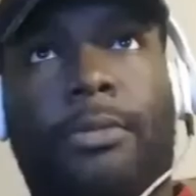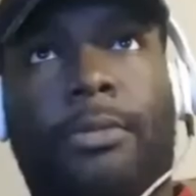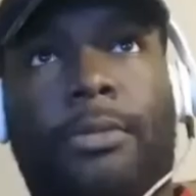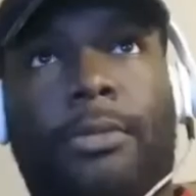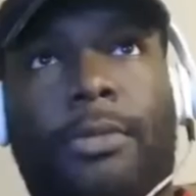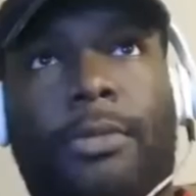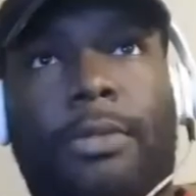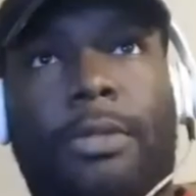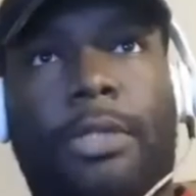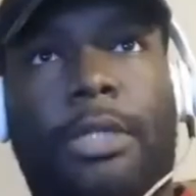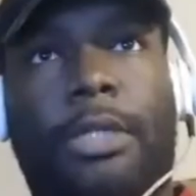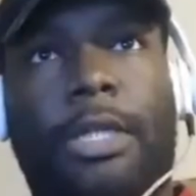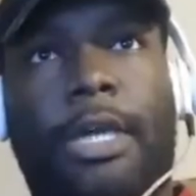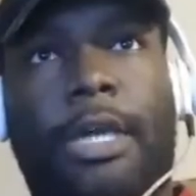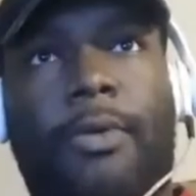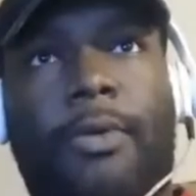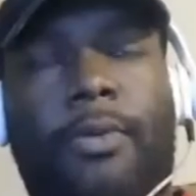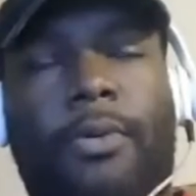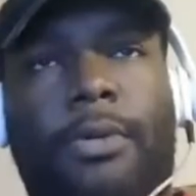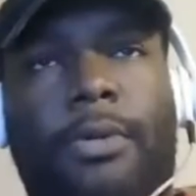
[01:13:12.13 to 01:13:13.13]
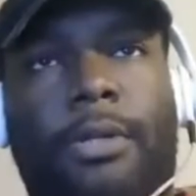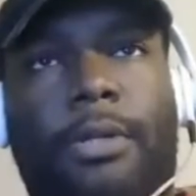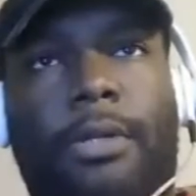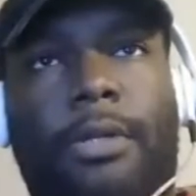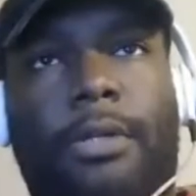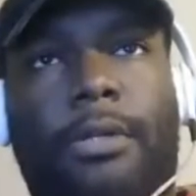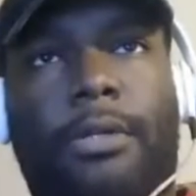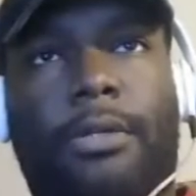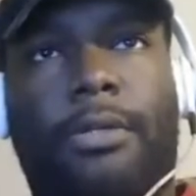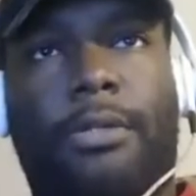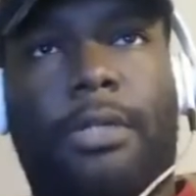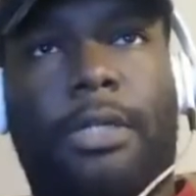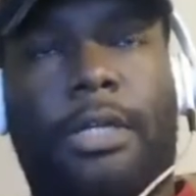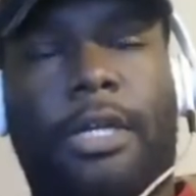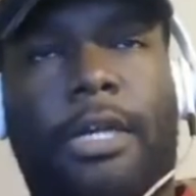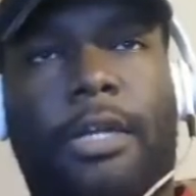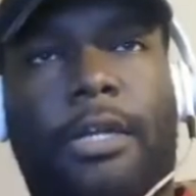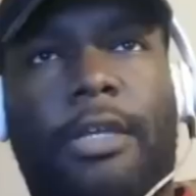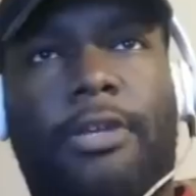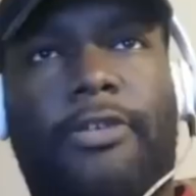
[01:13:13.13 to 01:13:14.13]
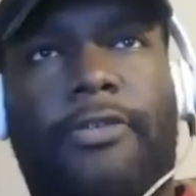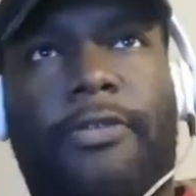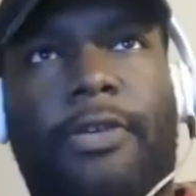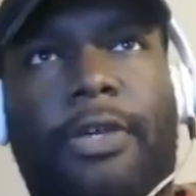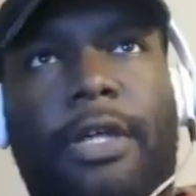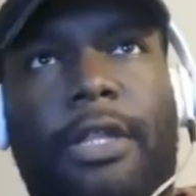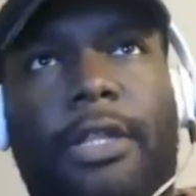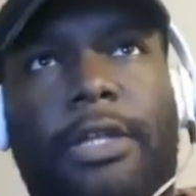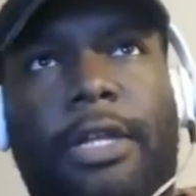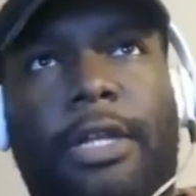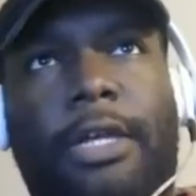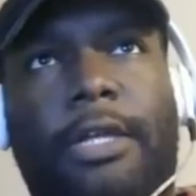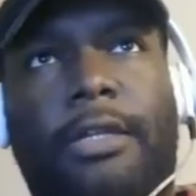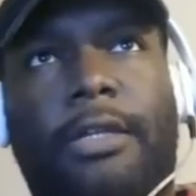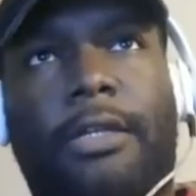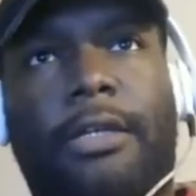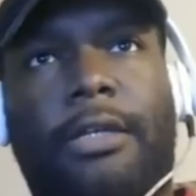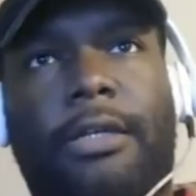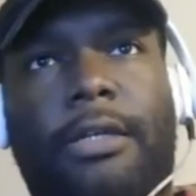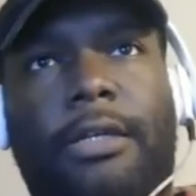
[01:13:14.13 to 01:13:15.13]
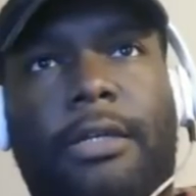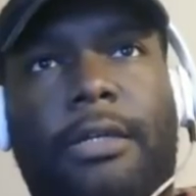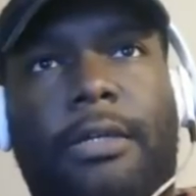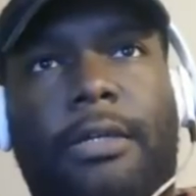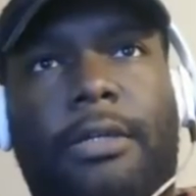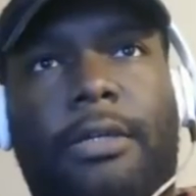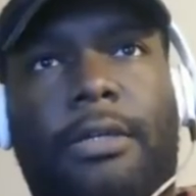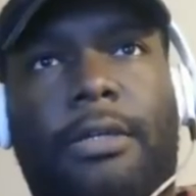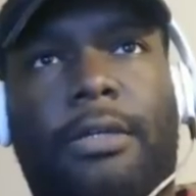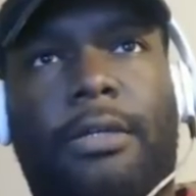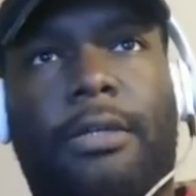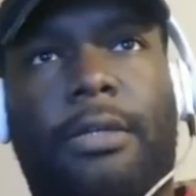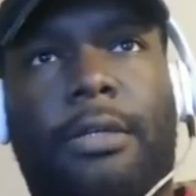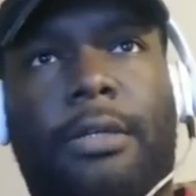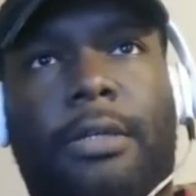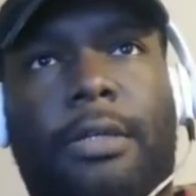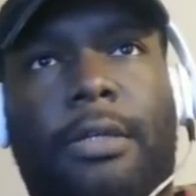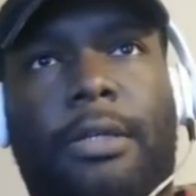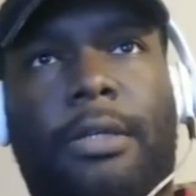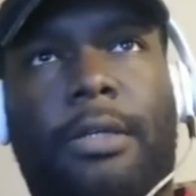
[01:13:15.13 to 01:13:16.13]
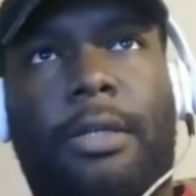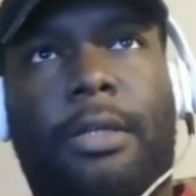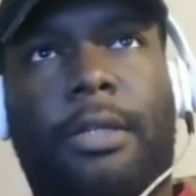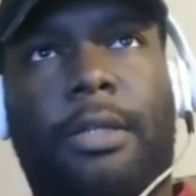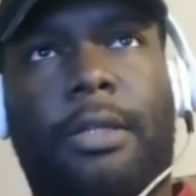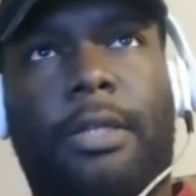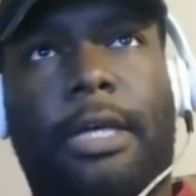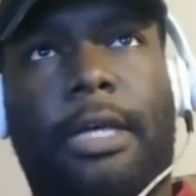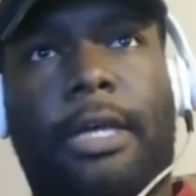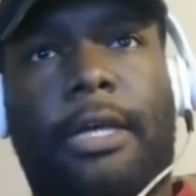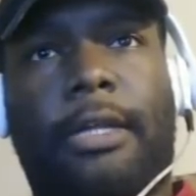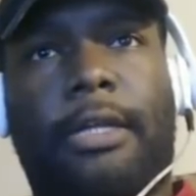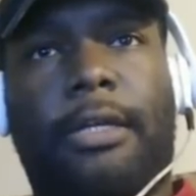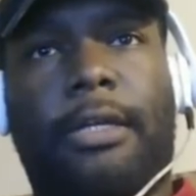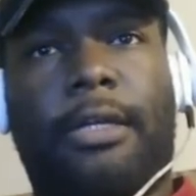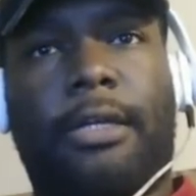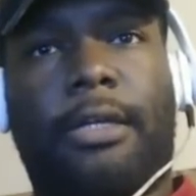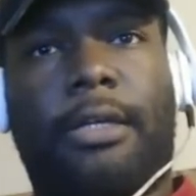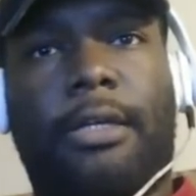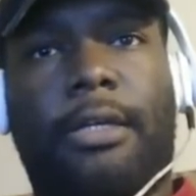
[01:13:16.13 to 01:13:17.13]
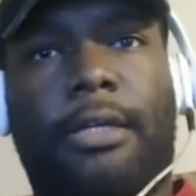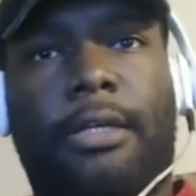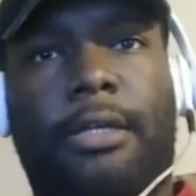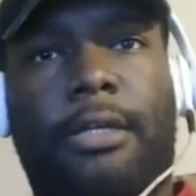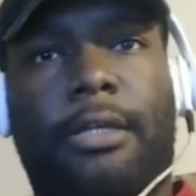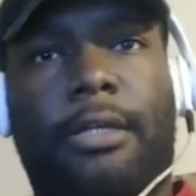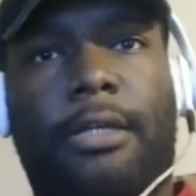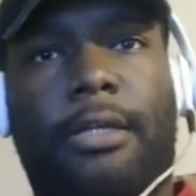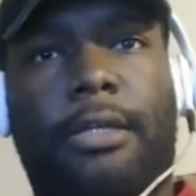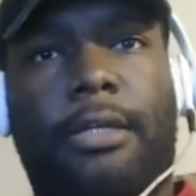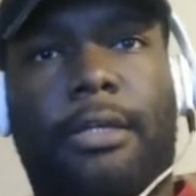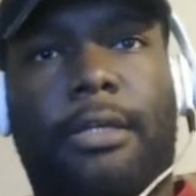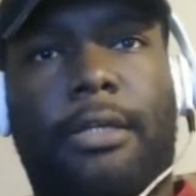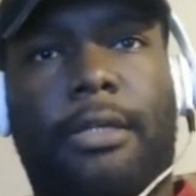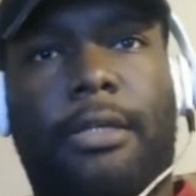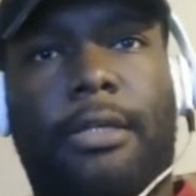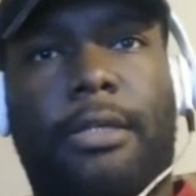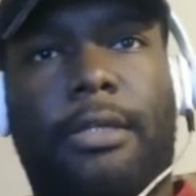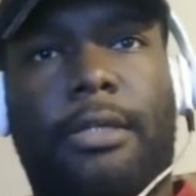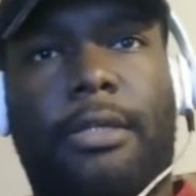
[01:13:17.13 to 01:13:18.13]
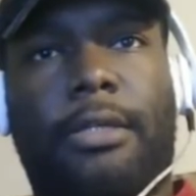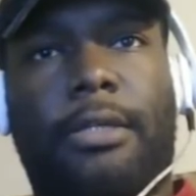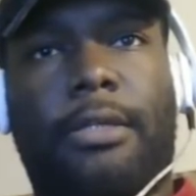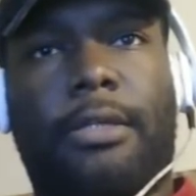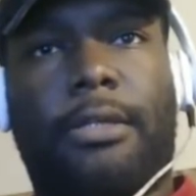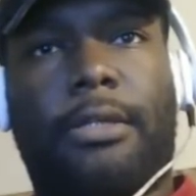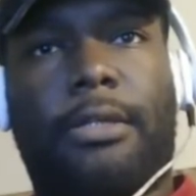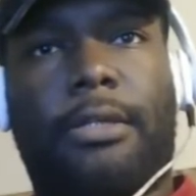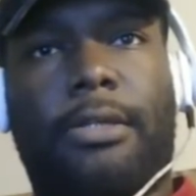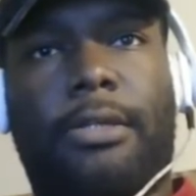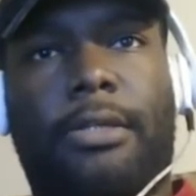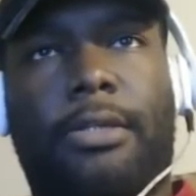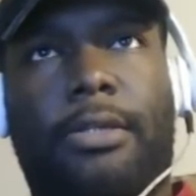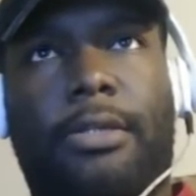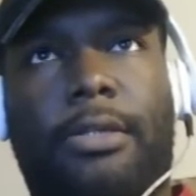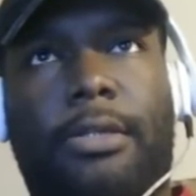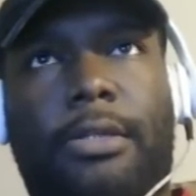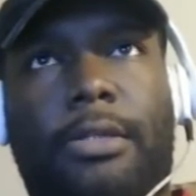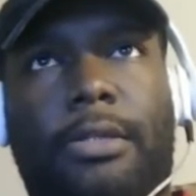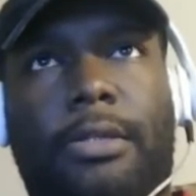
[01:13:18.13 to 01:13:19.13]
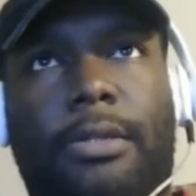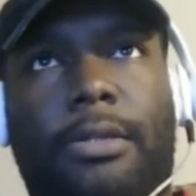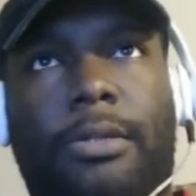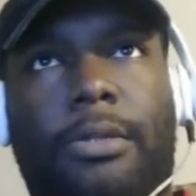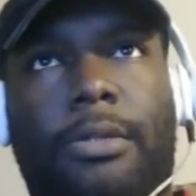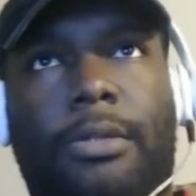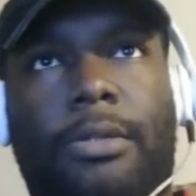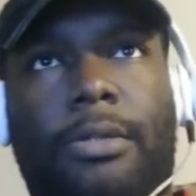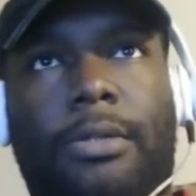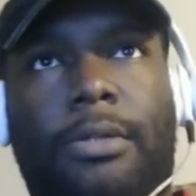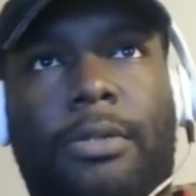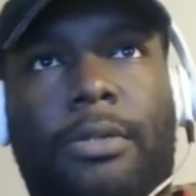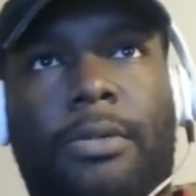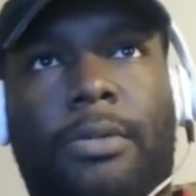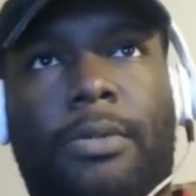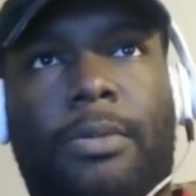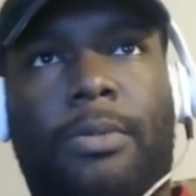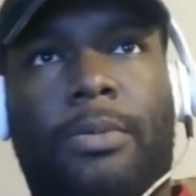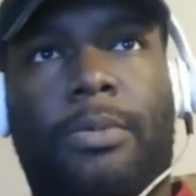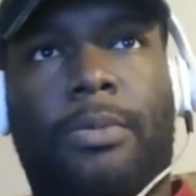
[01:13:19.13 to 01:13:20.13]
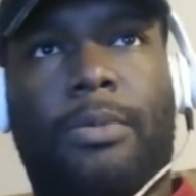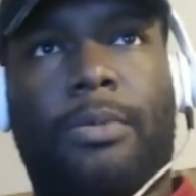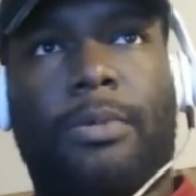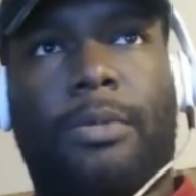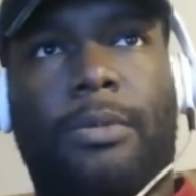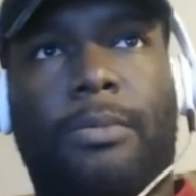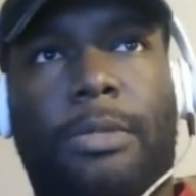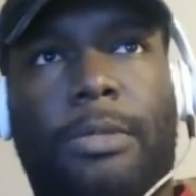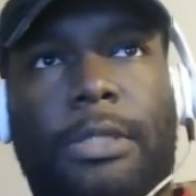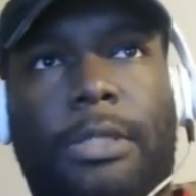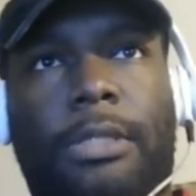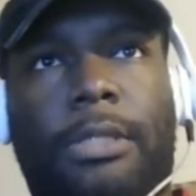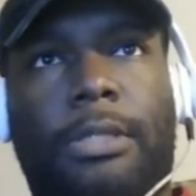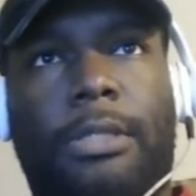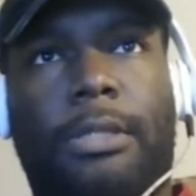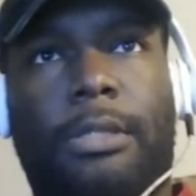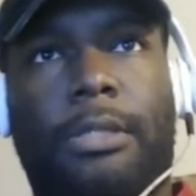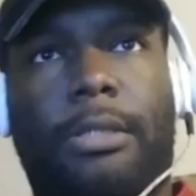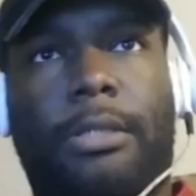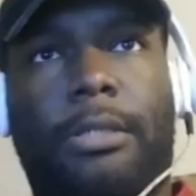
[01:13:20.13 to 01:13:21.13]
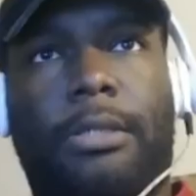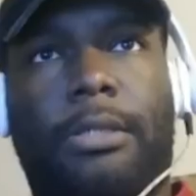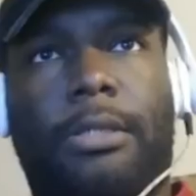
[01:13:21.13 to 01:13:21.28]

And that would, to kind of give y'all an idea, that is, let me see,